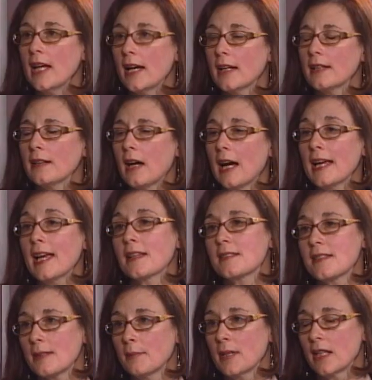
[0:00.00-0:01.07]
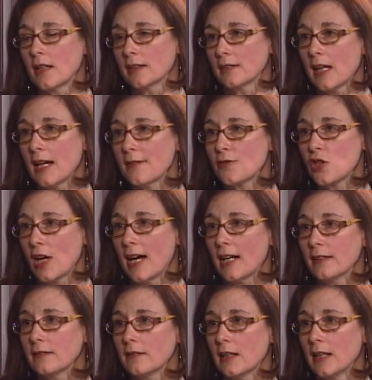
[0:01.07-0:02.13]
had I had somebody on live
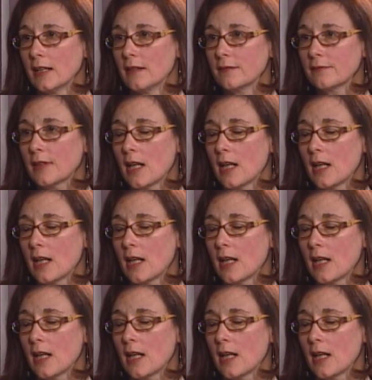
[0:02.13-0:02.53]
chat uh,